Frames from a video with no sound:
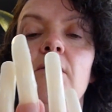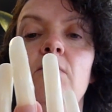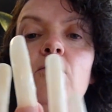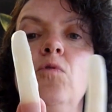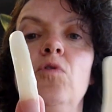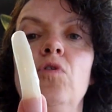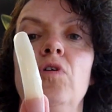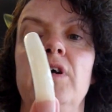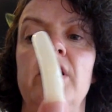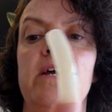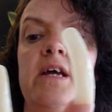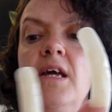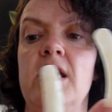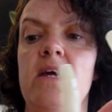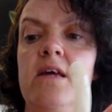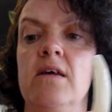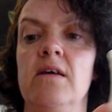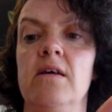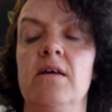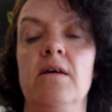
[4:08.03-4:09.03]
Wonky.
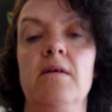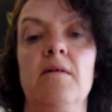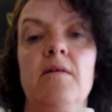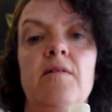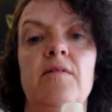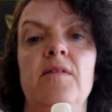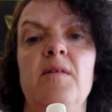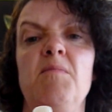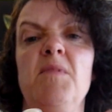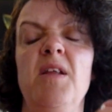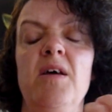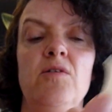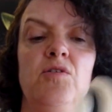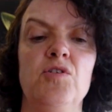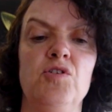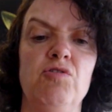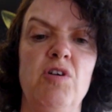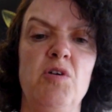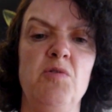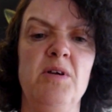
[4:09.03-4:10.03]

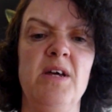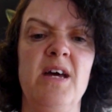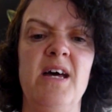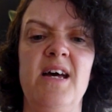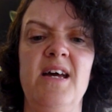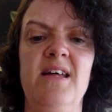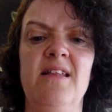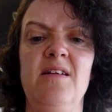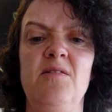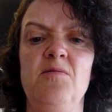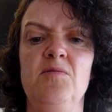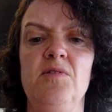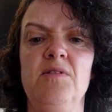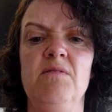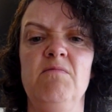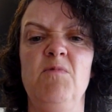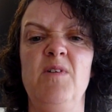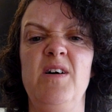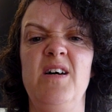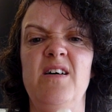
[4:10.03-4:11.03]
Thumbnails are okay.
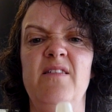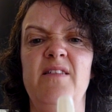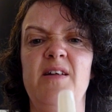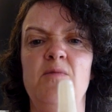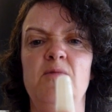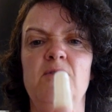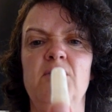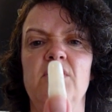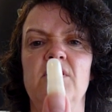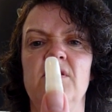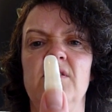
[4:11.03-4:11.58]
Well, that one's